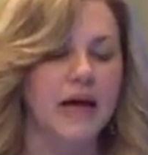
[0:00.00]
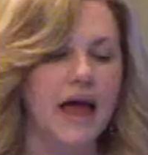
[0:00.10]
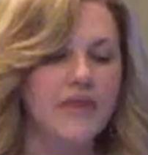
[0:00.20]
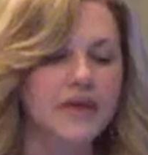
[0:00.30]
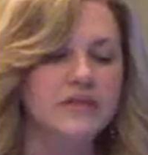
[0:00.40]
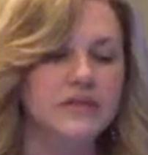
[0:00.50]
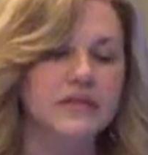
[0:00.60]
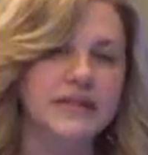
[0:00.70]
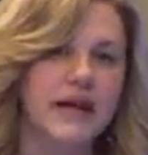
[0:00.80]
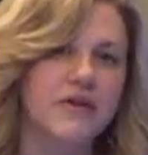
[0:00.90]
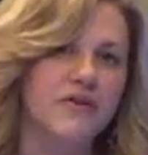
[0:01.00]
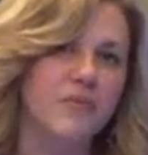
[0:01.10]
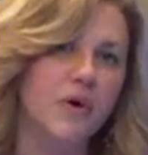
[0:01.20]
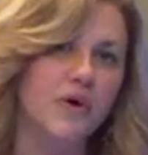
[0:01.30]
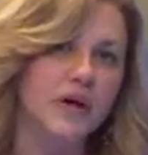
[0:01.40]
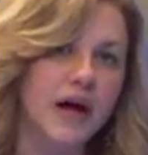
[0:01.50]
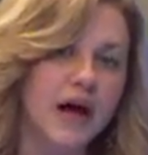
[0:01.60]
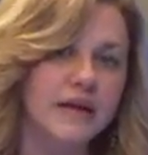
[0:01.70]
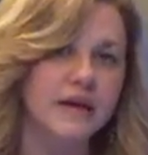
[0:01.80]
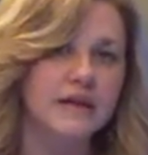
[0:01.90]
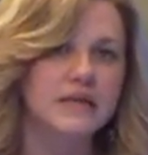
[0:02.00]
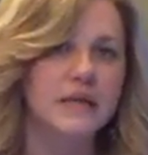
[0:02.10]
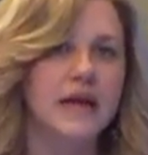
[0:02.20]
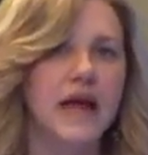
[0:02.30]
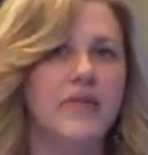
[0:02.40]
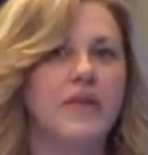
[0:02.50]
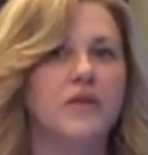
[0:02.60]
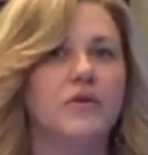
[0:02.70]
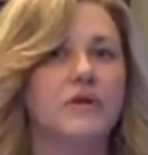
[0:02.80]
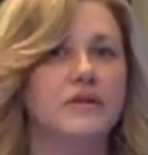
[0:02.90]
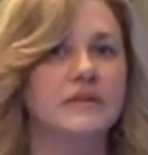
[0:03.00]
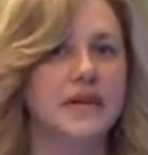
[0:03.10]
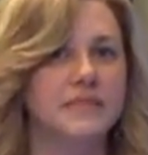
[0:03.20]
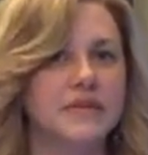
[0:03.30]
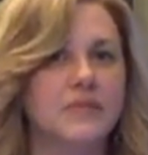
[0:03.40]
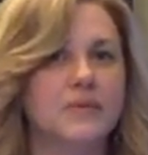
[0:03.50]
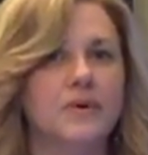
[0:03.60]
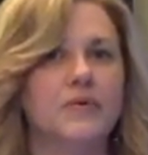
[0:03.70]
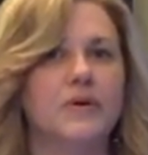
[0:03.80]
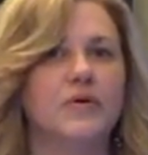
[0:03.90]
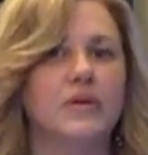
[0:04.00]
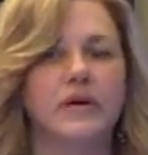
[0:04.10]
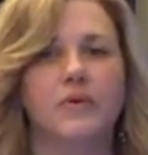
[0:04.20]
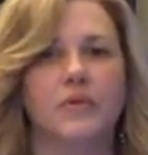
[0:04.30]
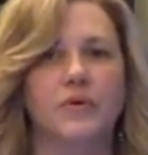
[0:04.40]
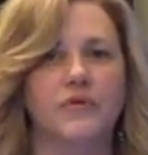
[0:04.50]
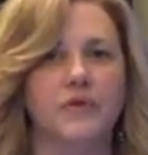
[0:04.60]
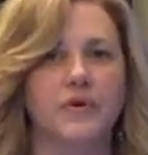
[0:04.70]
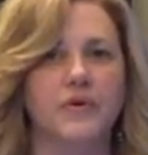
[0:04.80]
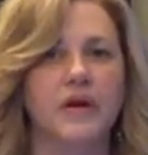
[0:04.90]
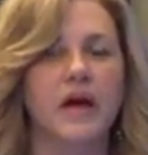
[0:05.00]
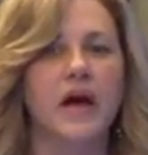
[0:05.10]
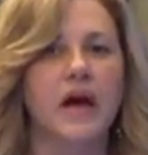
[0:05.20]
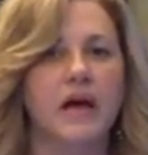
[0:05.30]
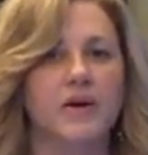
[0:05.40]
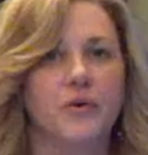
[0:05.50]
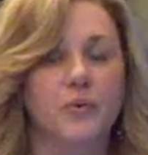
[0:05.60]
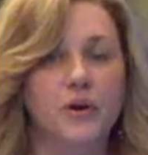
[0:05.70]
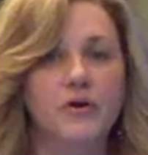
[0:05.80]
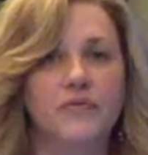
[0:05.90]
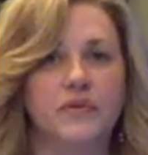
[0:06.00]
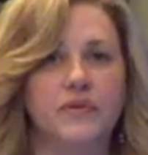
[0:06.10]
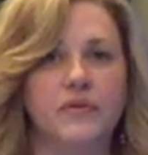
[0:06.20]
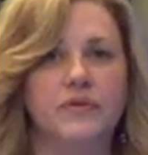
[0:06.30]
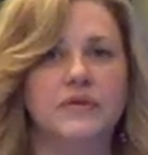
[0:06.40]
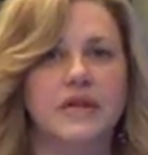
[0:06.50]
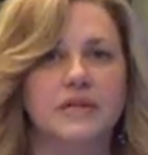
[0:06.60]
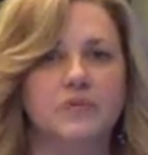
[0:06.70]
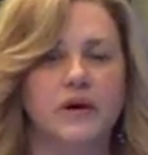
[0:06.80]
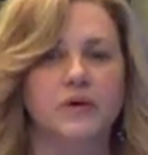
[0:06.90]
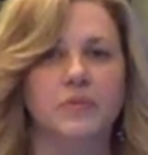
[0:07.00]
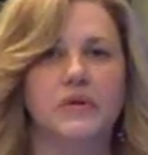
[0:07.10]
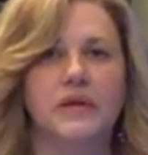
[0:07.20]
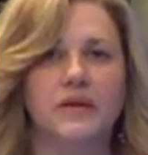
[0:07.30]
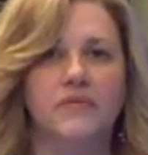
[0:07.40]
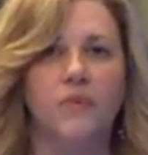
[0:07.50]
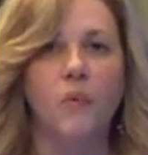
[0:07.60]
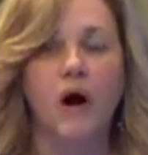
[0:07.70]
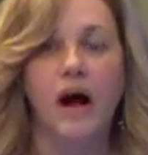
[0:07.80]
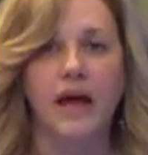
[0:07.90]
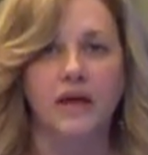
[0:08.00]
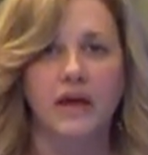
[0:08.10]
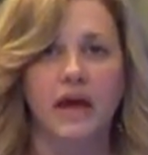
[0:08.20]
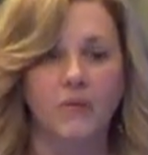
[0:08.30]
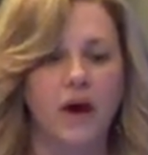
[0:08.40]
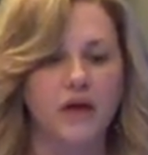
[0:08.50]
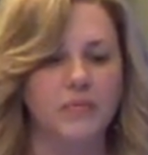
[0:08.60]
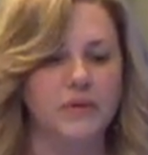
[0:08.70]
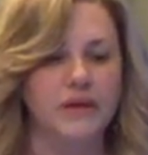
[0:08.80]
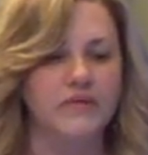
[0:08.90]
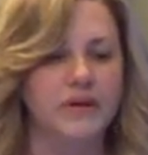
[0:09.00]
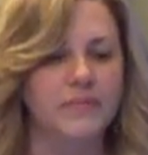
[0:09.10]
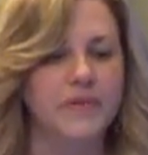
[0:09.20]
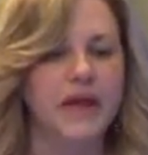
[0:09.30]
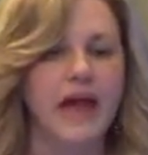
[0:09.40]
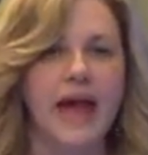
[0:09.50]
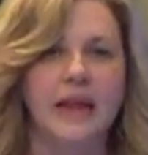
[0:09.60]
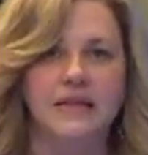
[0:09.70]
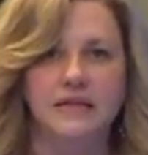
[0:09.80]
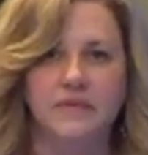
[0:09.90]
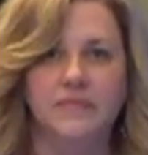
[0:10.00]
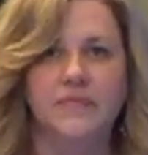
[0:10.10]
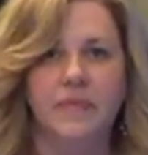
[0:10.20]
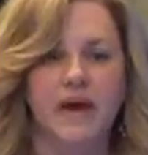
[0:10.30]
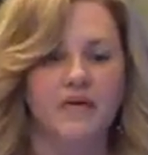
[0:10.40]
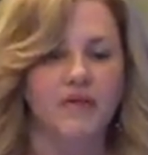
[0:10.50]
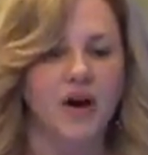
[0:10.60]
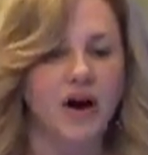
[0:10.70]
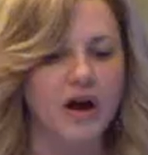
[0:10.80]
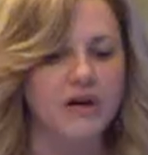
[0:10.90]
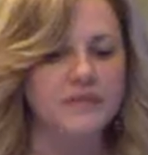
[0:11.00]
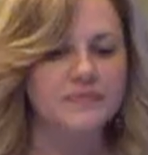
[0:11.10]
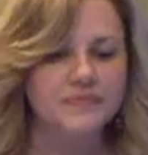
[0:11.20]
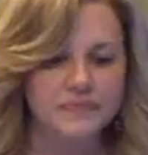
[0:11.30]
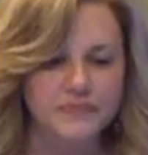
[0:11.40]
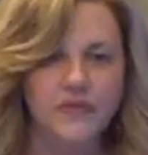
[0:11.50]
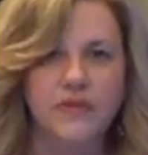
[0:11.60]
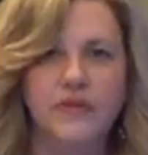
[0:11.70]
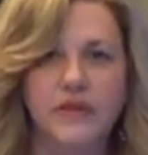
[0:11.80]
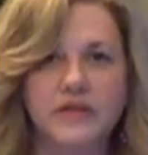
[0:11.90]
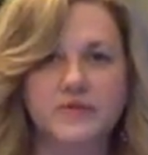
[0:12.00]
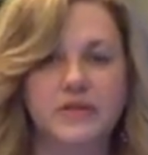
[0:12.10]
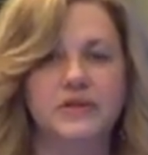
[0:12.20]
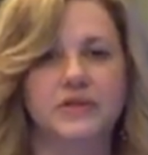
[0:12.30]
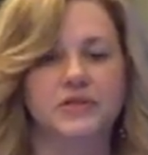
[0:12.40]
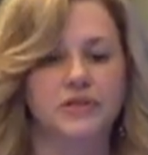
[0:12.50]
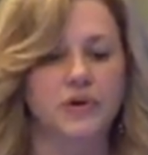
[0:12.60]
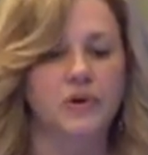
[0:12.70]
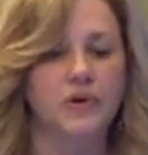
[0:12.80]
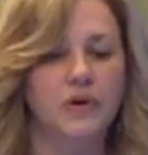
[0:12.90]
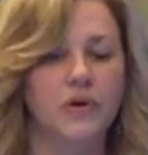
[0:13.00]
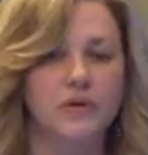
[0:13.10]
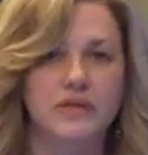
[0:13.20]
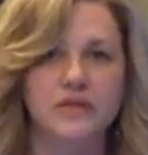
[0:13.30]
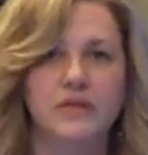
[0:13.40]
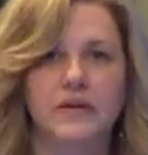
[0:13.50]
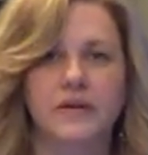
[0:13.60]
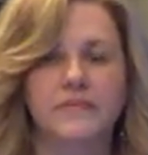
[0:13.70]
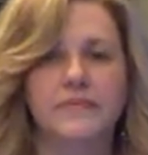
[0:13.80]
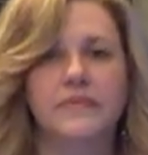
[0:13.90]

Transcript: Ethics are a standard of moral conduct, and then you go a step deeper when you look at worldview. Your worldview says what you believe, why, and why you believe it, and it's a matter of the heart. This researcher holds to the